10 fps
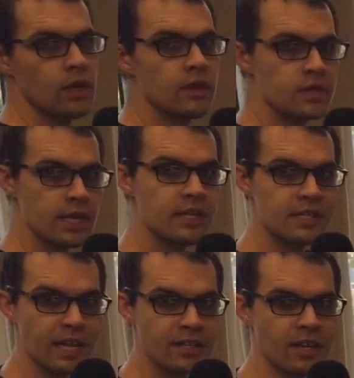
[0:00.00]
So you can
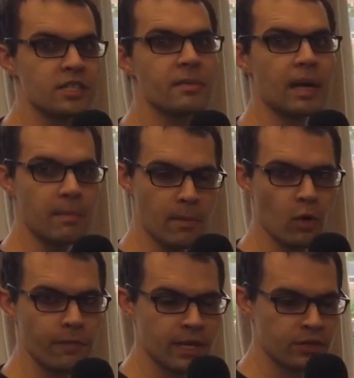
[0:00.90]
see it starts to make a bit more
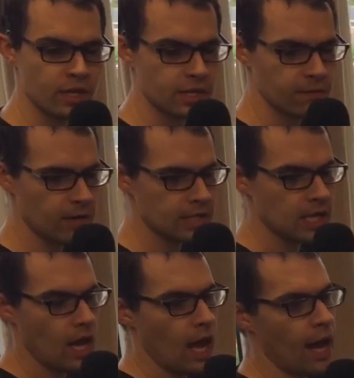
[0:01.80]
of an interesting phrase.
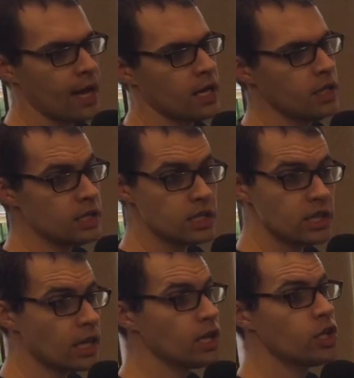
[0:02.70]
And this is the
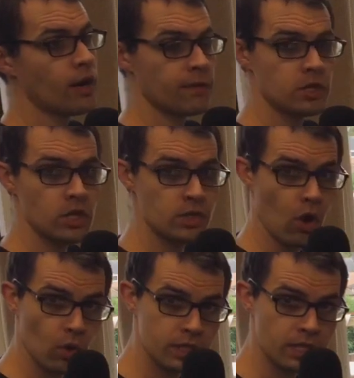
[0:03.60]
thing, you don't have to use it
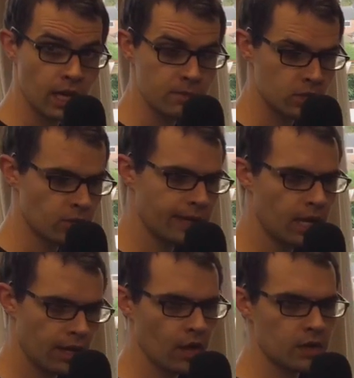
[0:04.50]
all the time, so try and
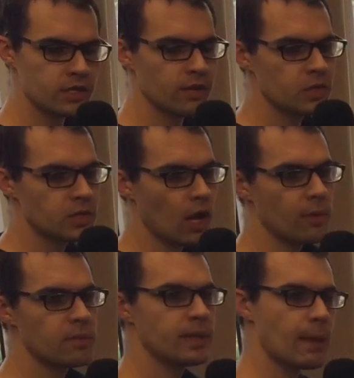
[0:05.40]
learn it on its own to start
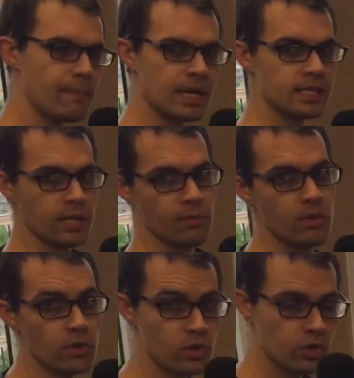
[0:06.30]
with, but then mix it in
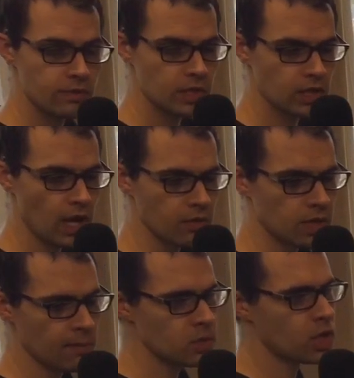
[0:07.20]
with other grooves that you know. So
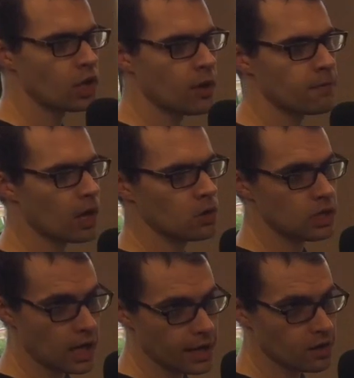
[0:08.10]
I'm just going to go for that
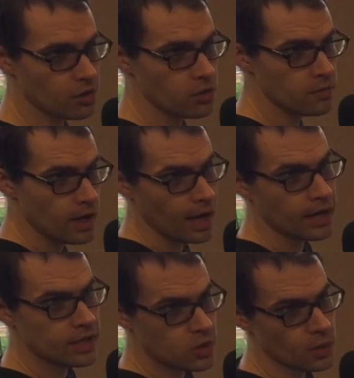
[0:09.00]
underlying groove,
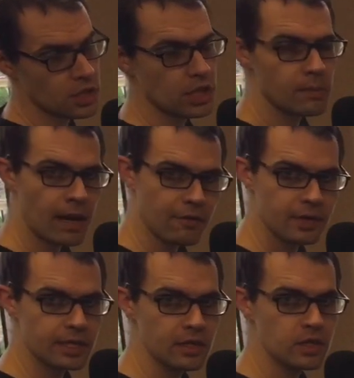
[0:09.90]
and then switch in the
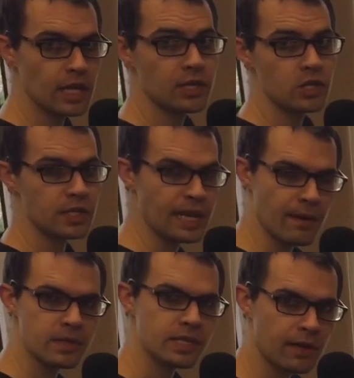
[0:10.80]
paradiddles, and just see how
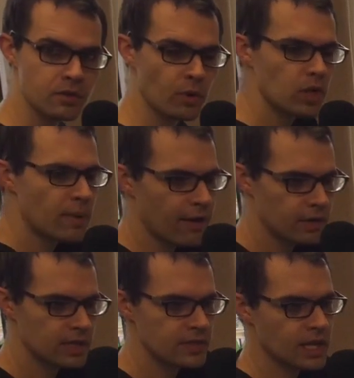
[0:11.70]
it sounds putting the
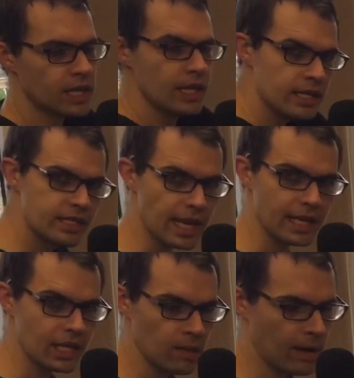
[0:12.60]
paradiddles in,
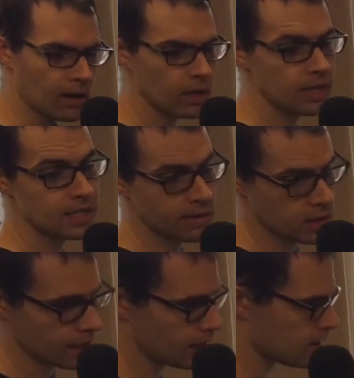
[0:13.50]
taking them out. And it sounds
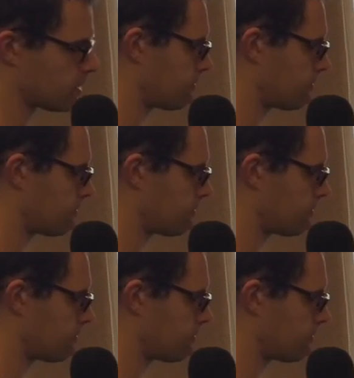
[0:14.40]
like this.